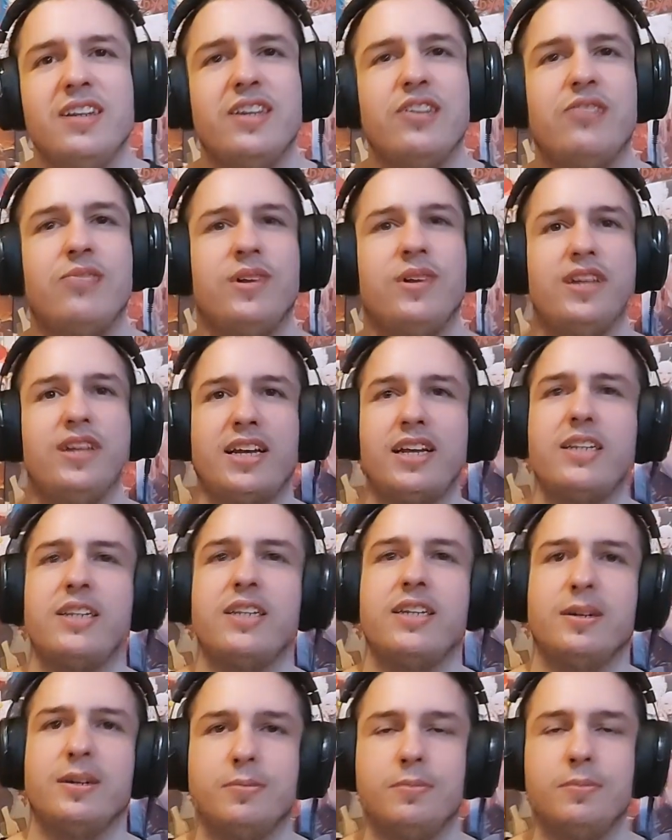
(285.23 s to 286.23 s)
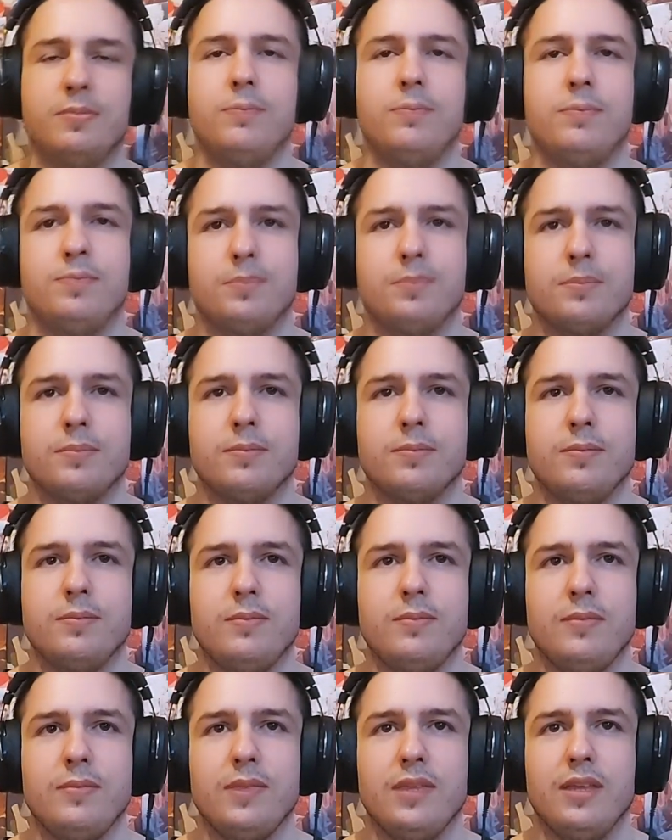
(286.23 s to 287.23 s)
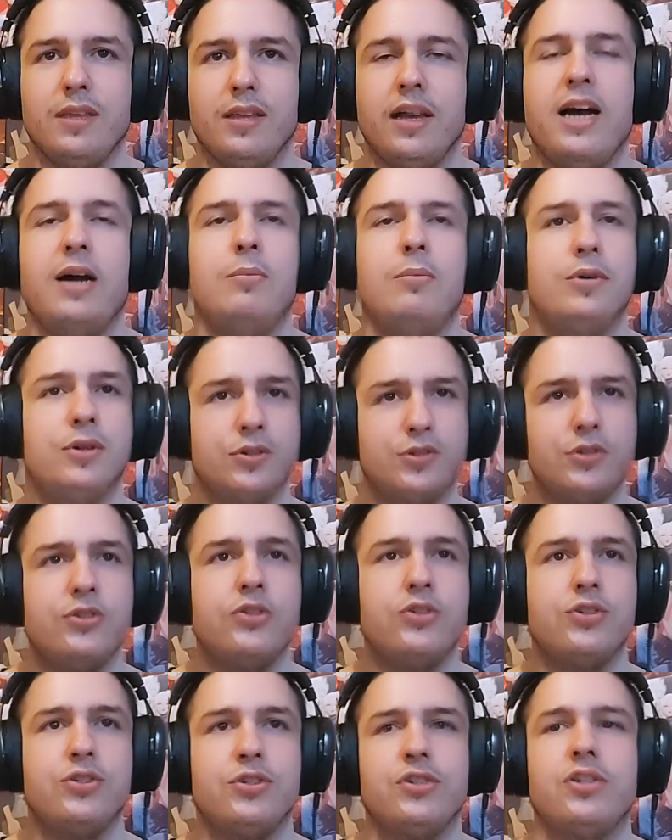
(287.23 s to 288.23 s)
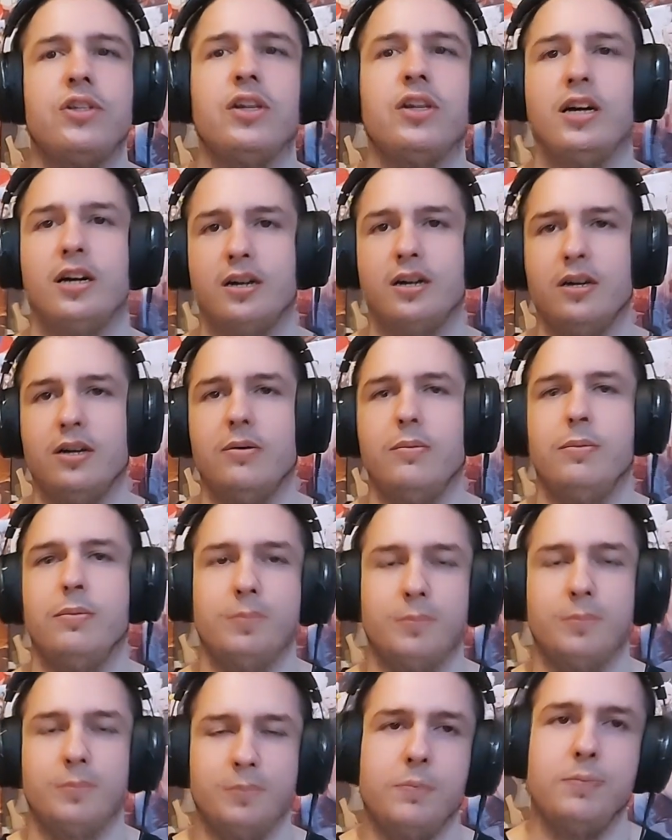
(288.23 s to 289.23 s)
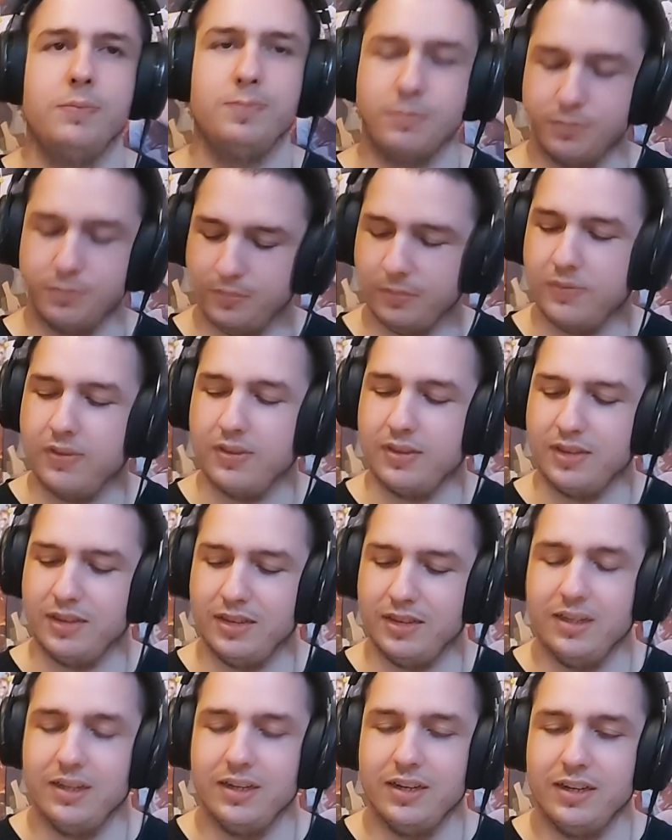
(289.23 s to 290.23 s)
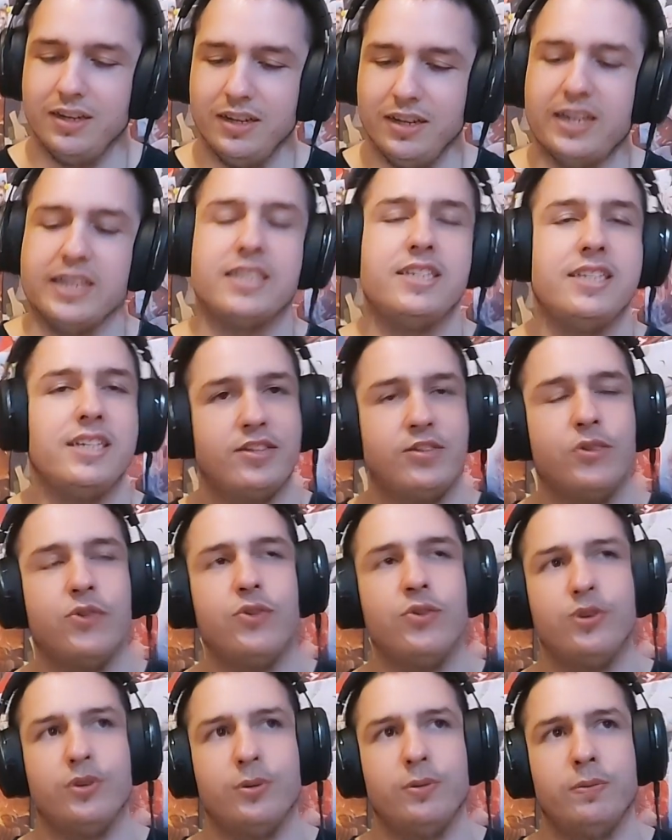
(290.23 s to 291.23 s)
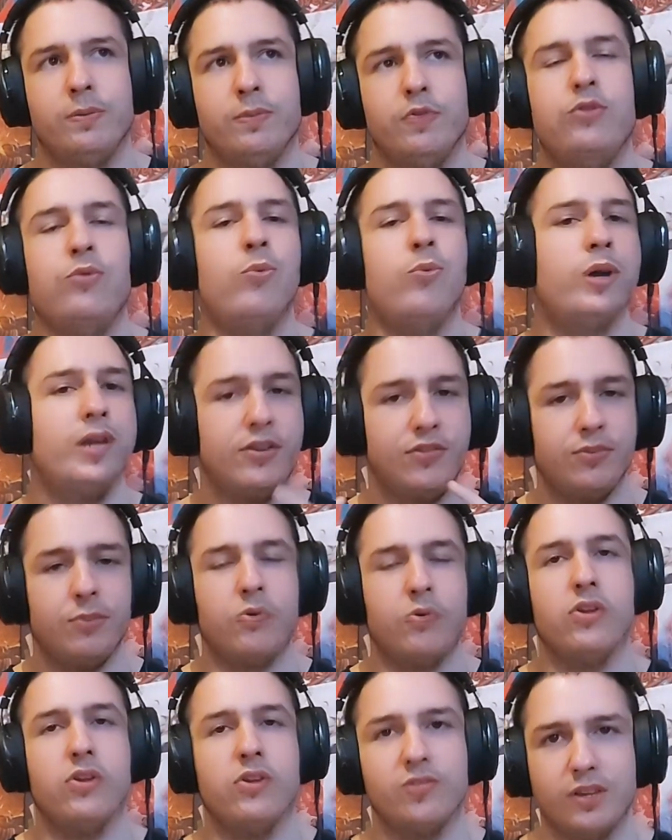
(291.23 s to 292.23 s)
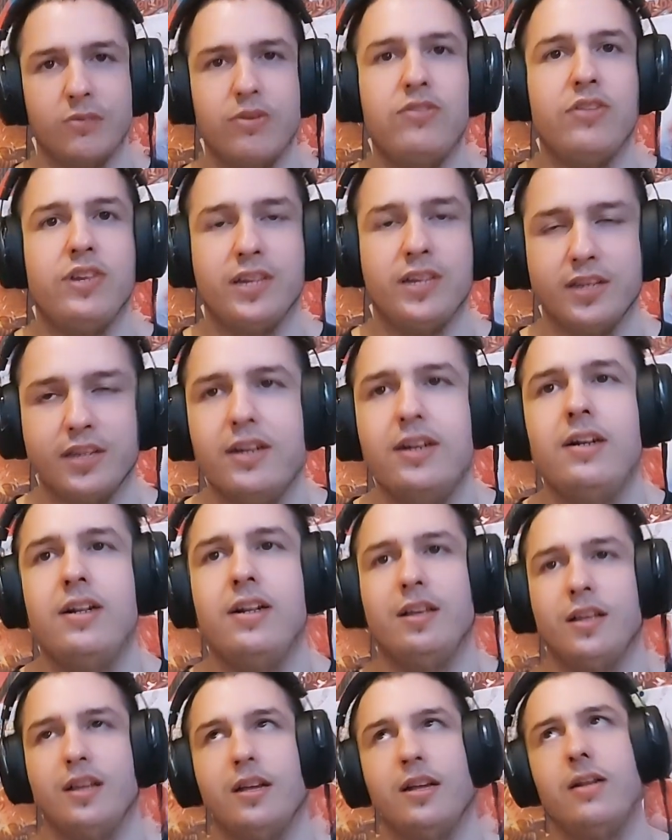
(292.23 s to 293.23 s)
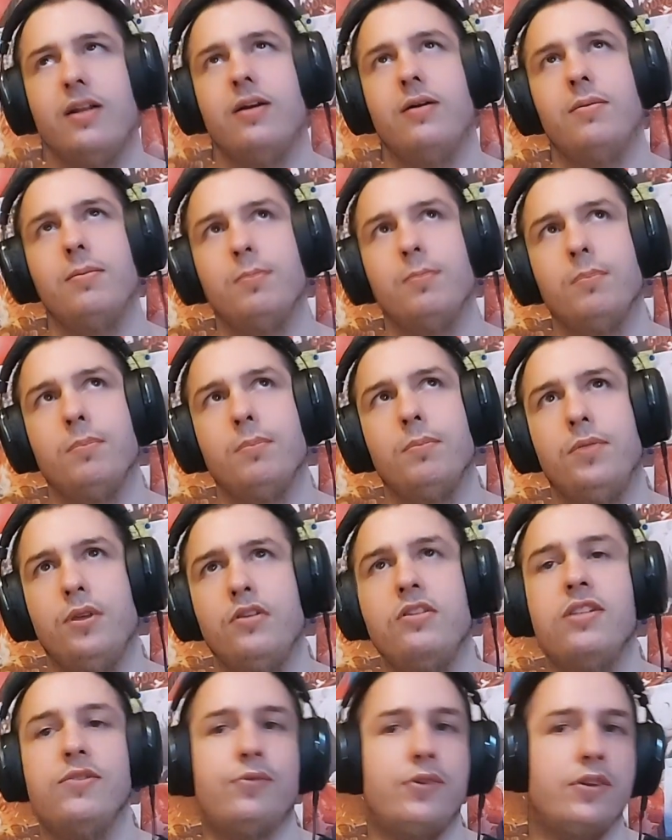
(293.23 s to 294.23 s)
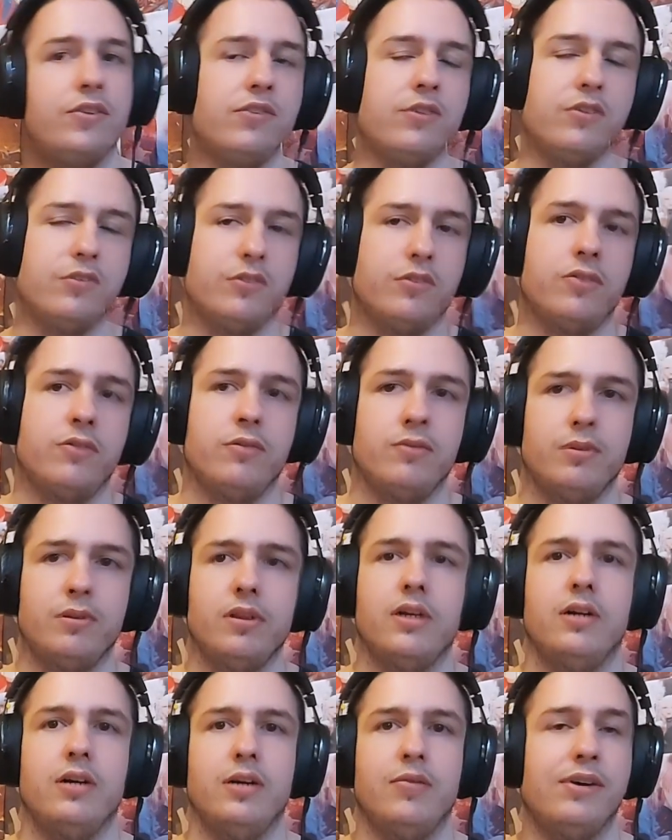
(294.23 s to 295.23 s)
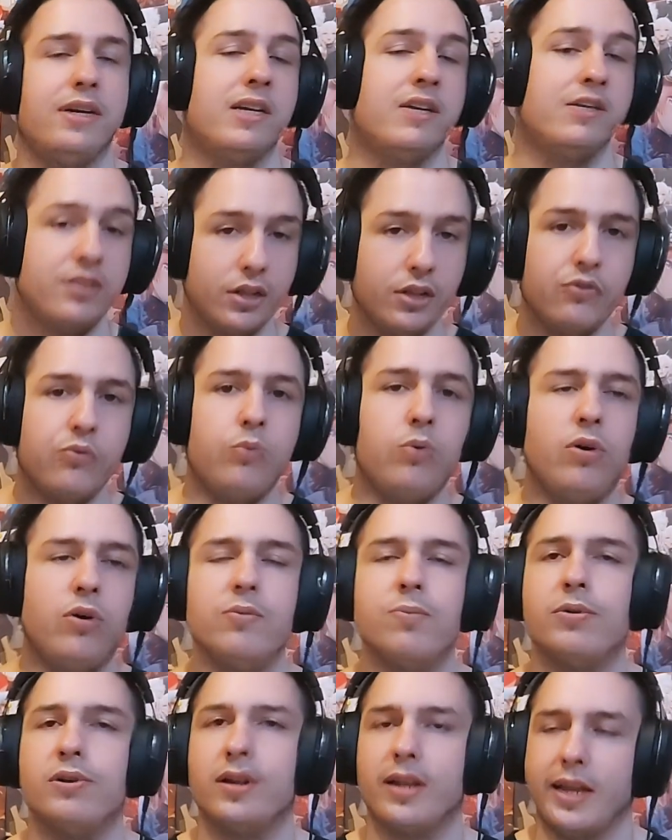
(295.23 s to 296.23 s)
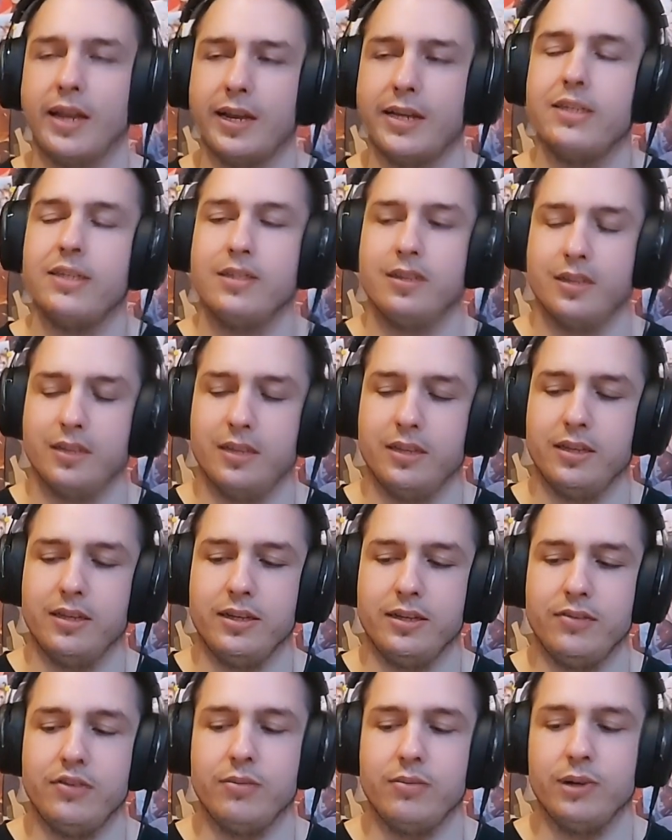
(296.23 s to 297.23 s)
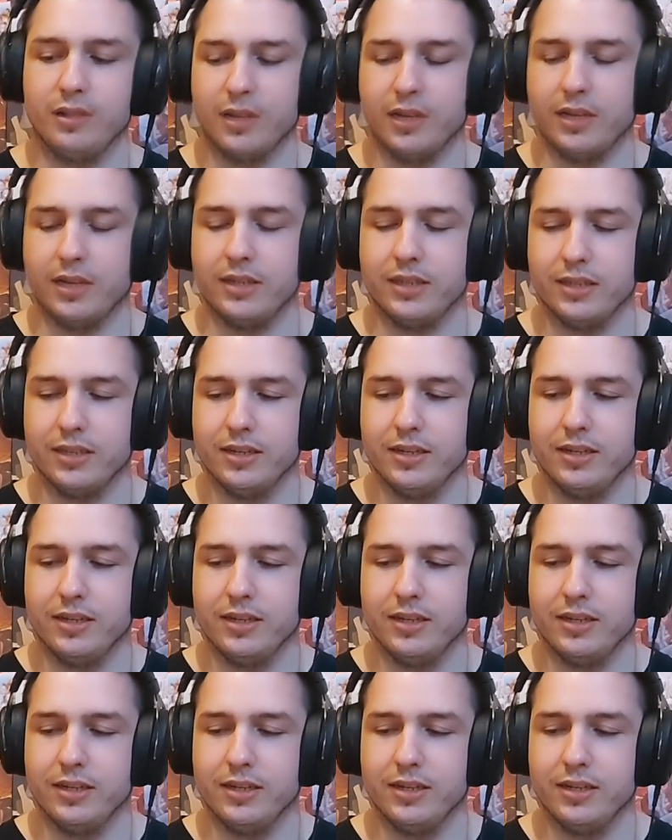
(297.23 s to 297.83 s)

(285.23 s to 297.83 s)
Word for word: it's really like um, how much um, like it's the the way she pronounced everything. Not if it sounds uh, if I can tell the word, but like it's about like